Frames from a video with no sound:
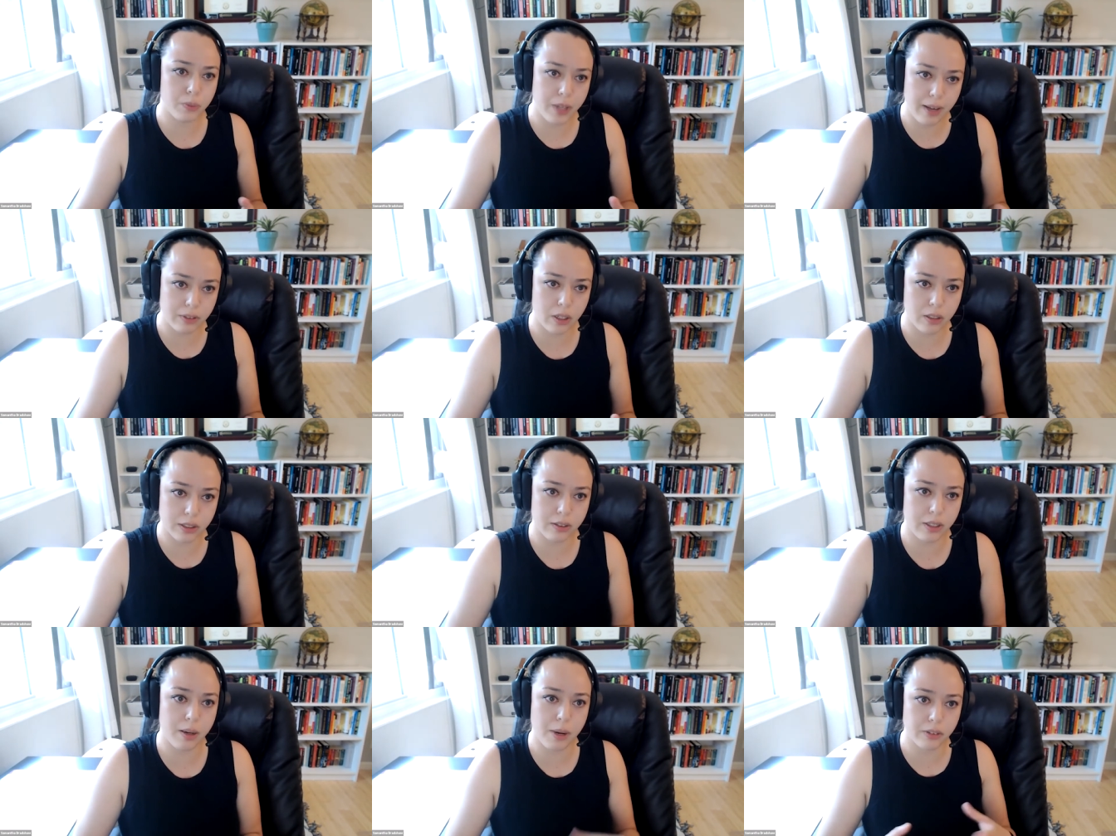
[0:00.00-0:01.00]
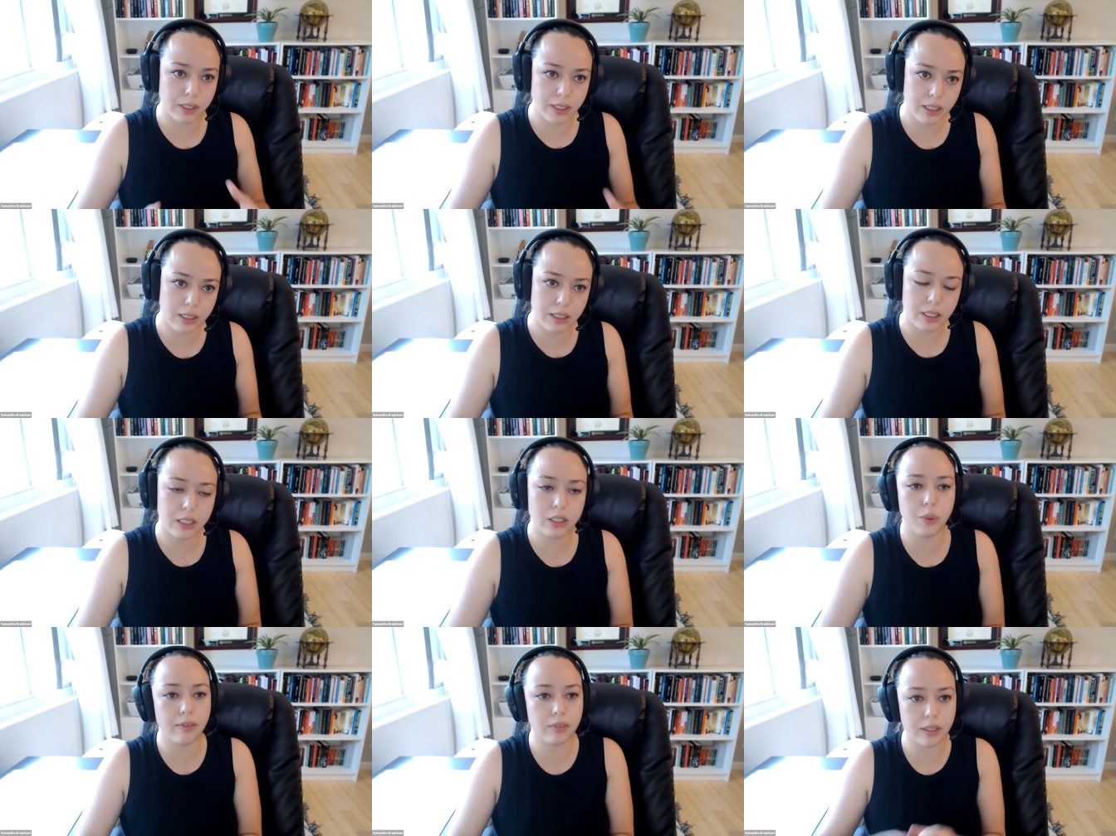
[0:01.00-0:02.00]
we have to also think about citizens
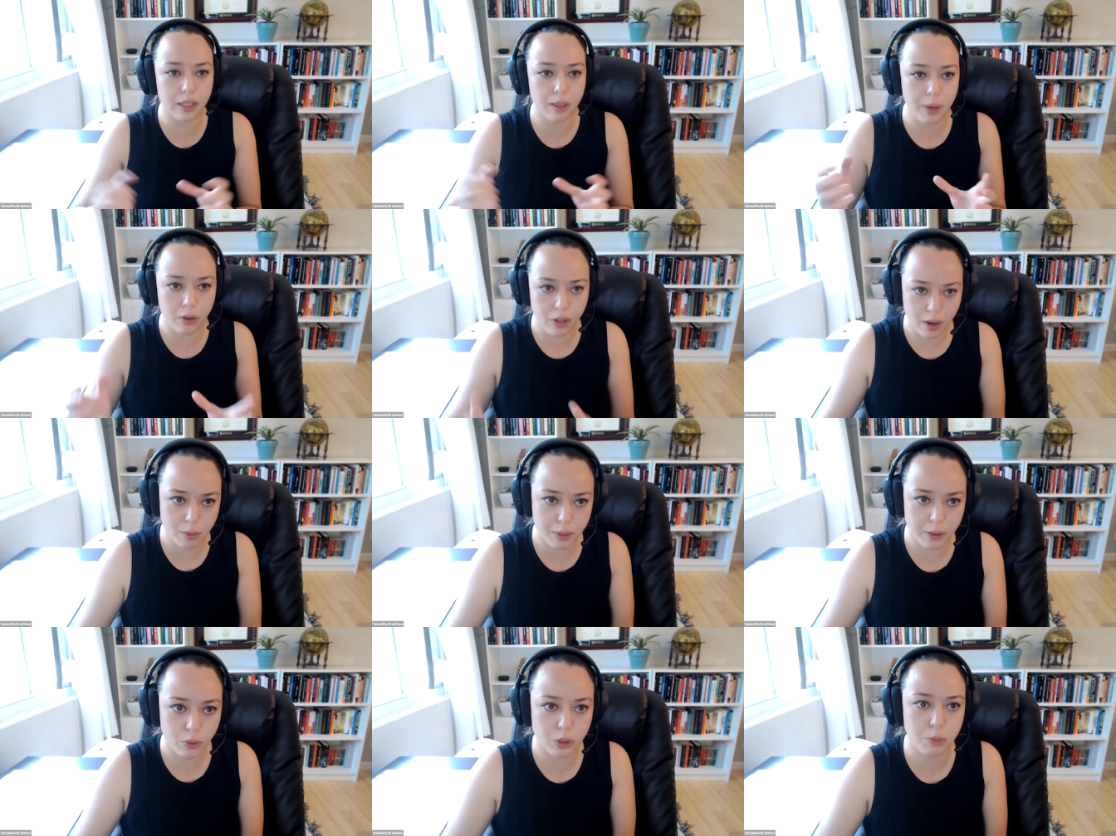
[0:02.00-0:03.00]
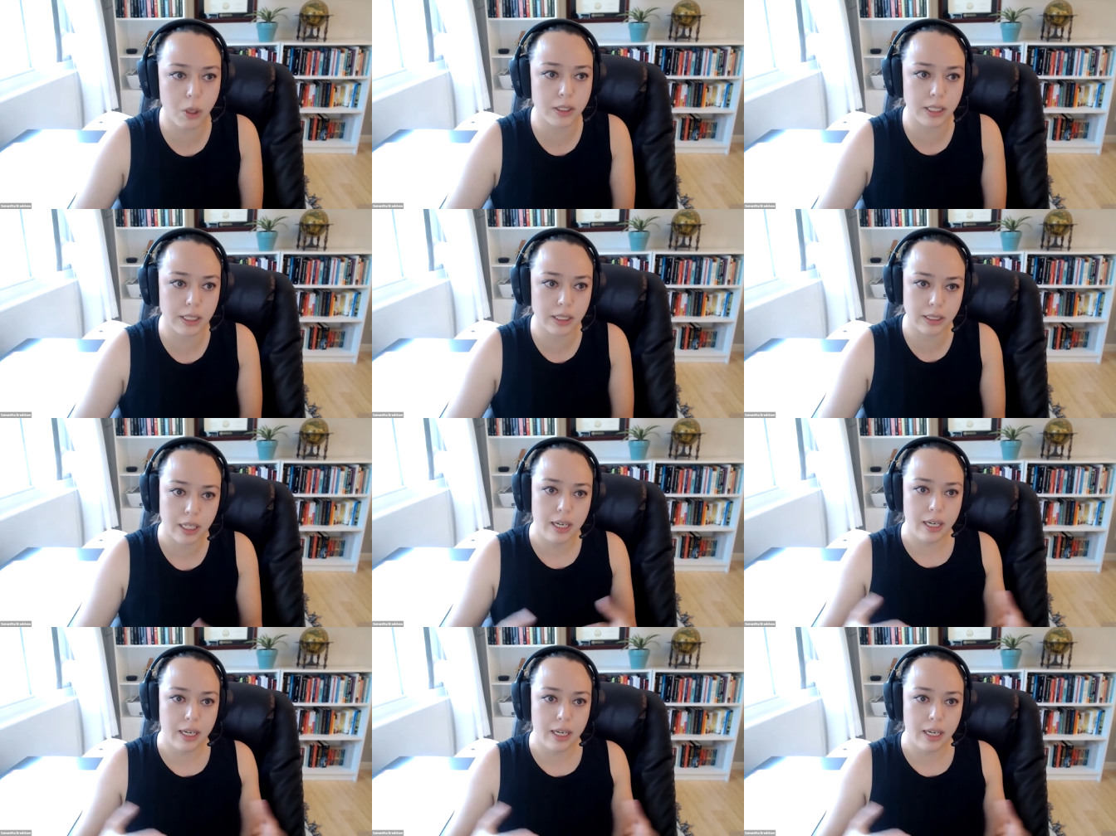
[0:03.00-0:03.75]
we have to think about government responses